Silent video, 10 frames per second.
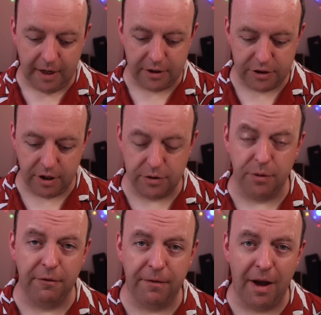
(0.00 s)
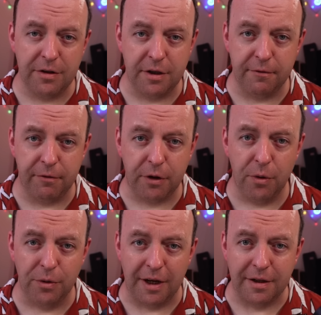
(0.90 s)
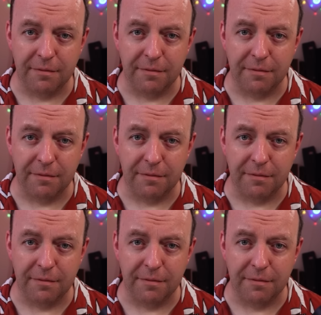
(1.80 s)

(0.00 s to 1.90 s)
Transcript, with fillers: and it shows you all the files that you've recorded.